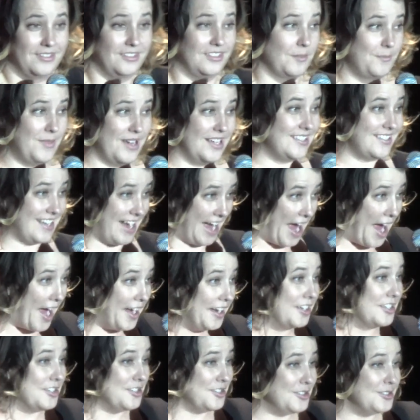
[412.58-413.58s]
The best
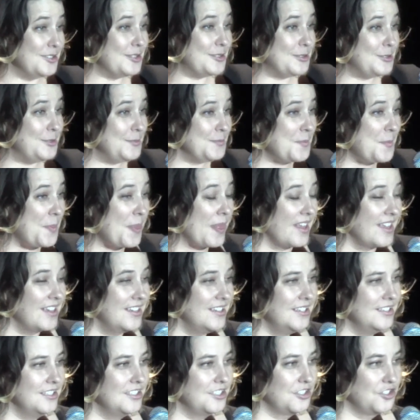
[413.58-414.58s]
I can do
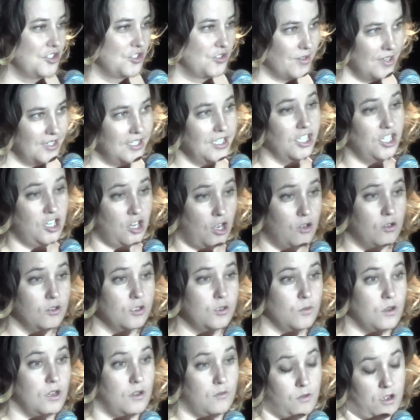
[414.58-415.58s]
is drink a
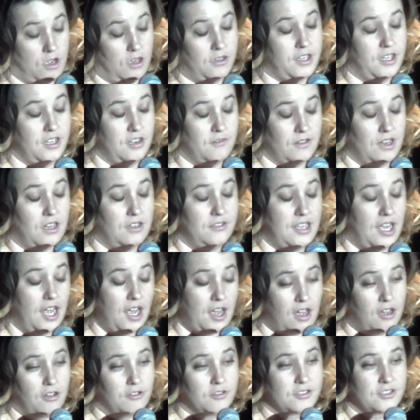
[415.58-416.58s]
Coke while walking around the
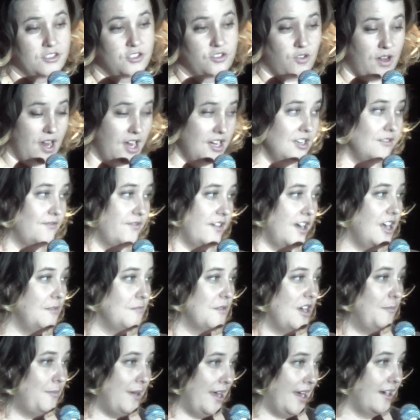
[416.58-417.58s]
house trying to find
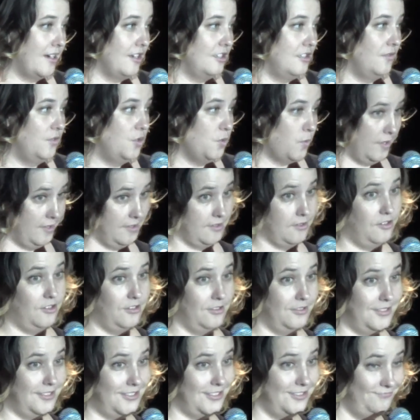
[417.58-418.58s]
my package of
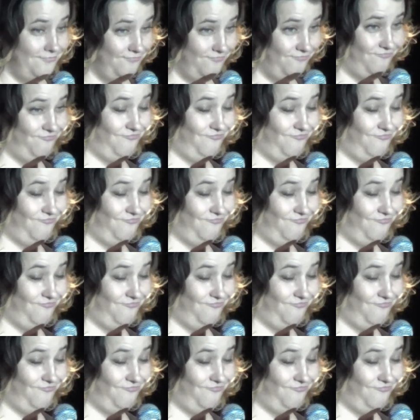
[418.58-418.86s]
Twizzlers.